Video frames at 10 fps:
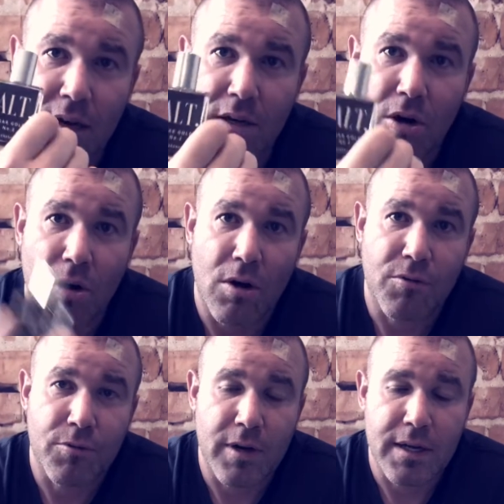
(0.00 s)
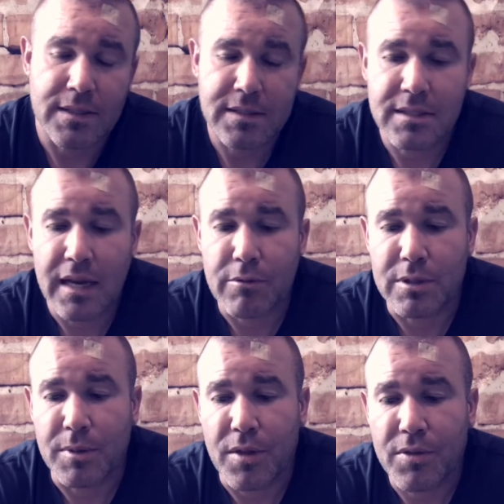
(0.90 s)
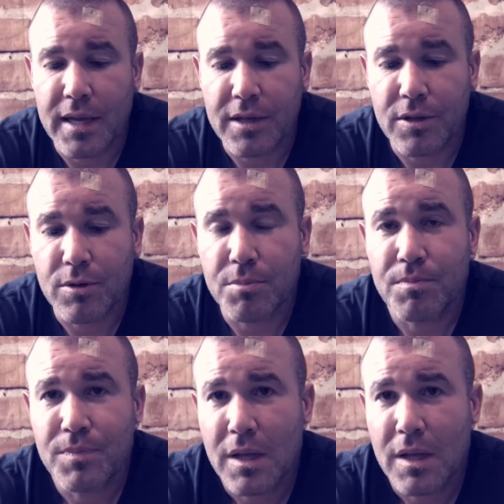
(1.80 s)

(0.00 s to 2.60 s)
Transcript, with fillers: on all fronts. I really want to thank you.